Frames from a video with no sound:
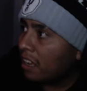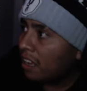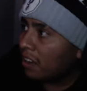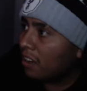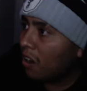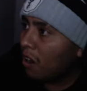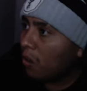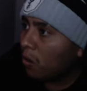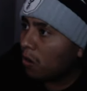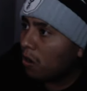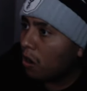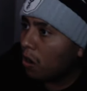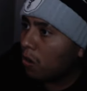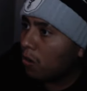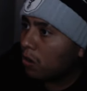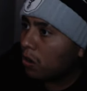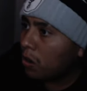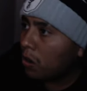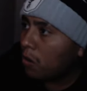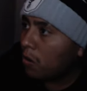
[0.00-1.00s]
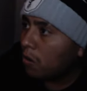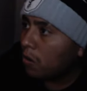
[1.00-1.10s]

Go, go, go,